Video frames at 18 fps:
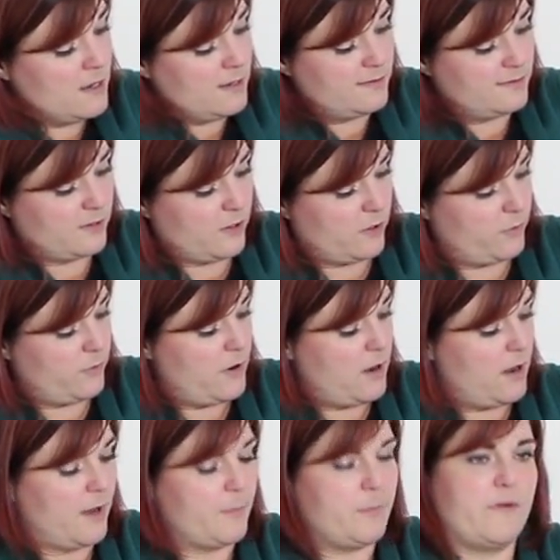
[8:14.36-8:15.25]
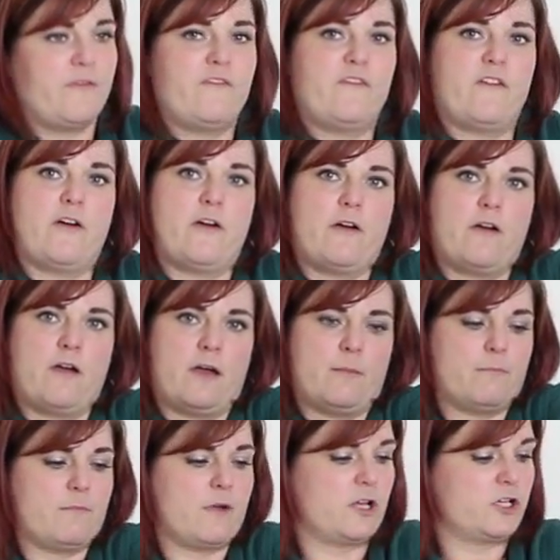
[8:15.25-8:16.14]
so I prefer
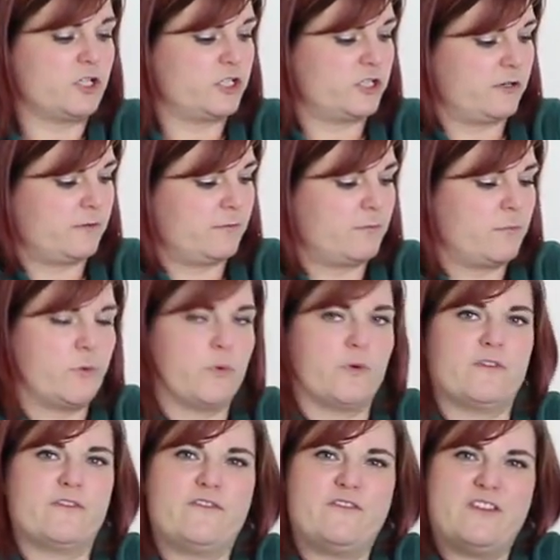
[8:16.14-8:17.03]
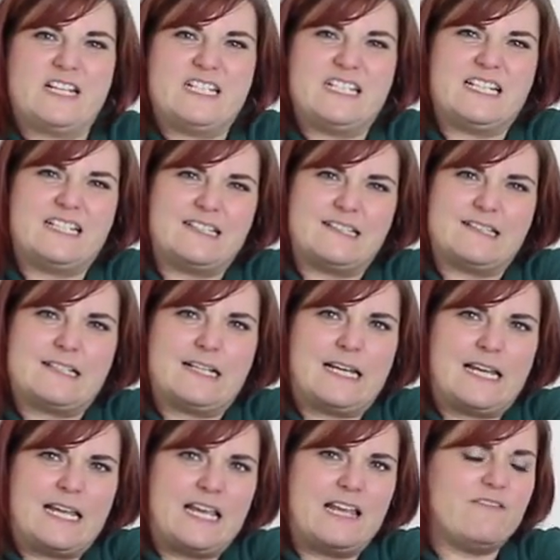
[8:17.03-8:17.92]
a much more fitted
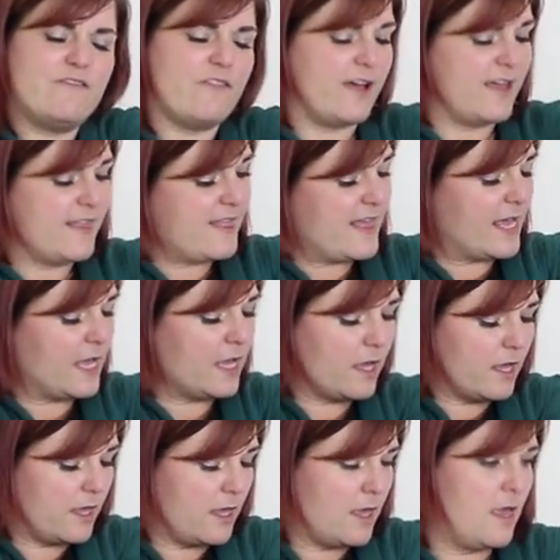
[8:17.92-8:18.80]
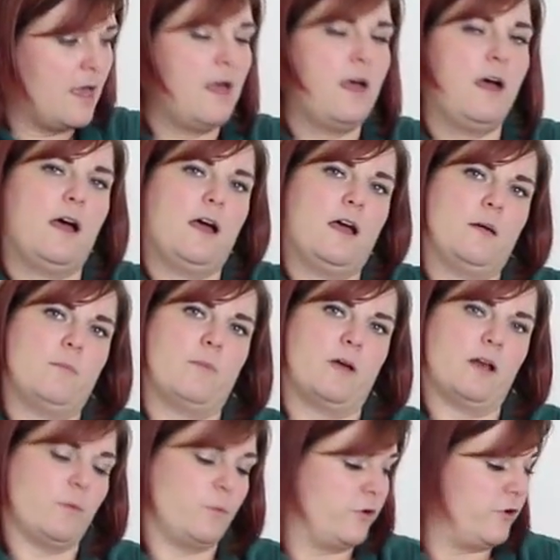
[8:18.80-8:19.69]
sleeve, I think,
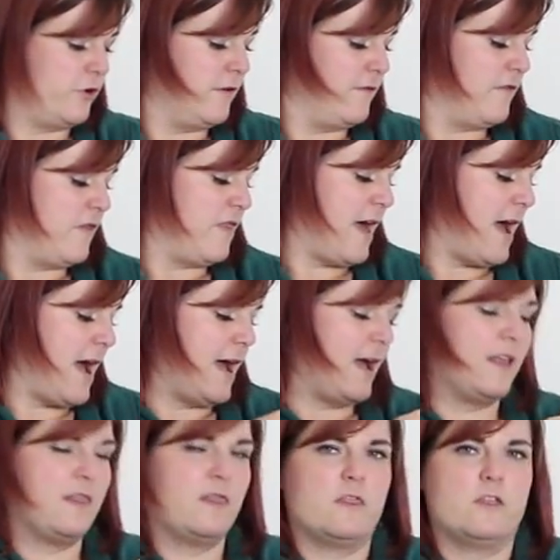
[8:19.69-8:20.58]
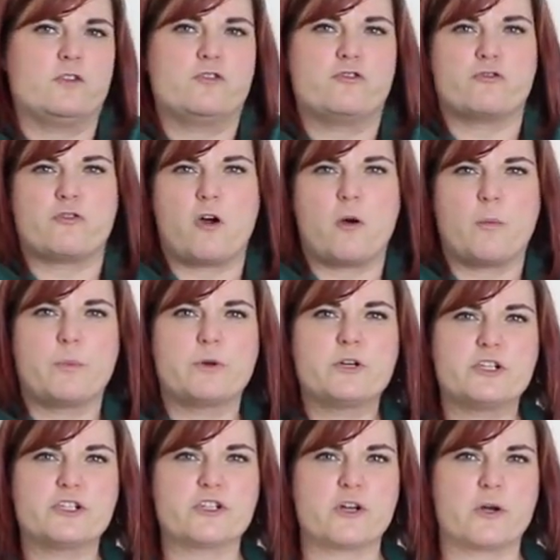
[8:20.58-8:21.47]
and I'm wondering if that and the
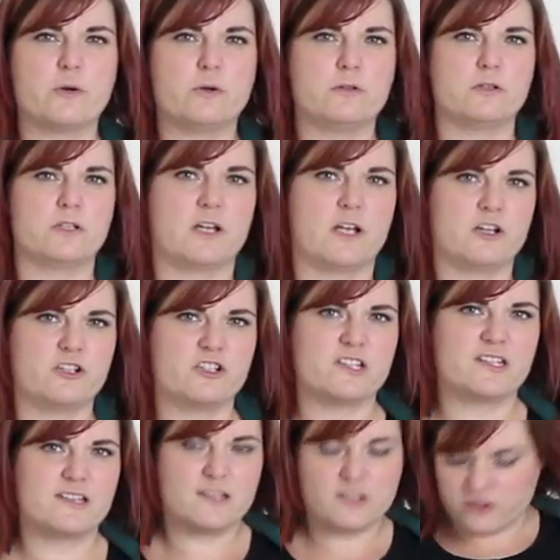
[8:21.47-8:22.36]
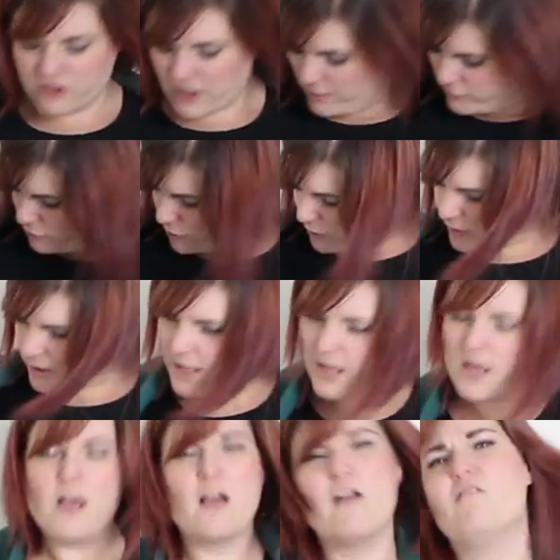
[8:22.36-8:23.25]
dropped shoulder and just the general
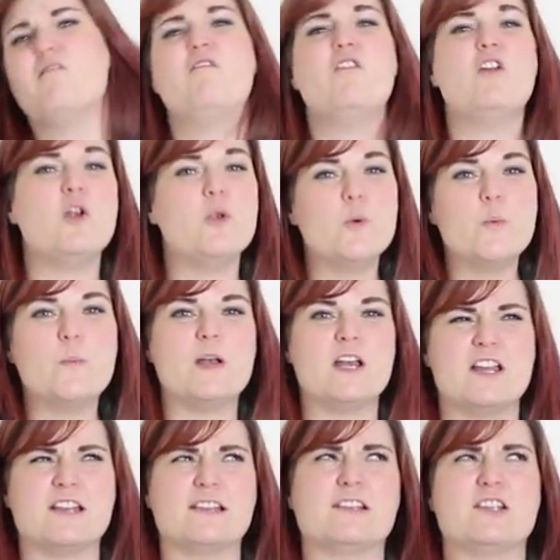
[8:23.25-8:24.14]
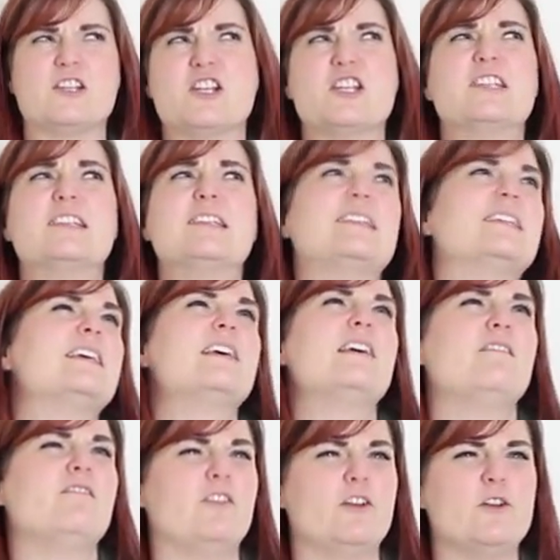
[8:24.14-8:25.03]
bigness,
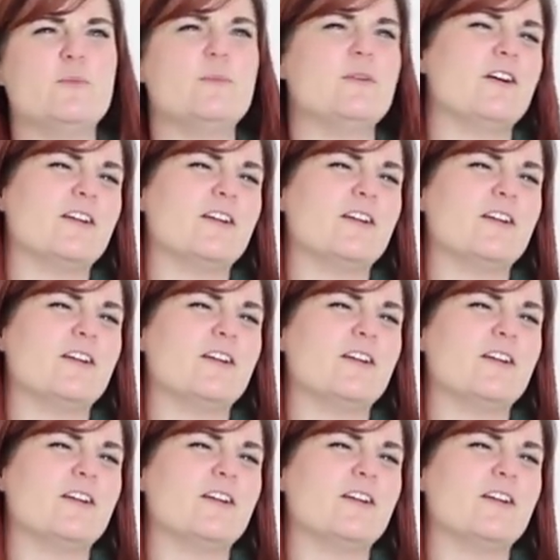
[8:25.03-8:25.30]
I